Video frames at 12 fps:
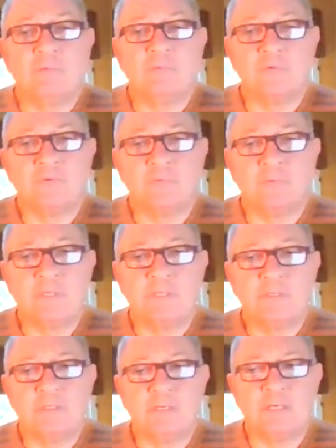River Street,
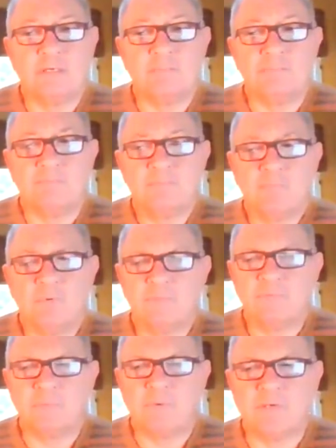what
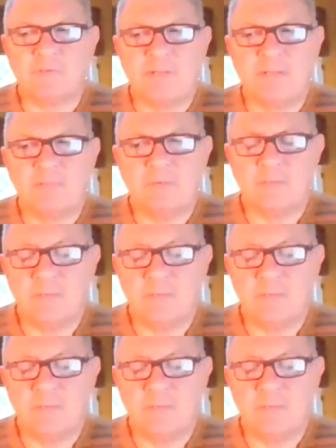was the price on that?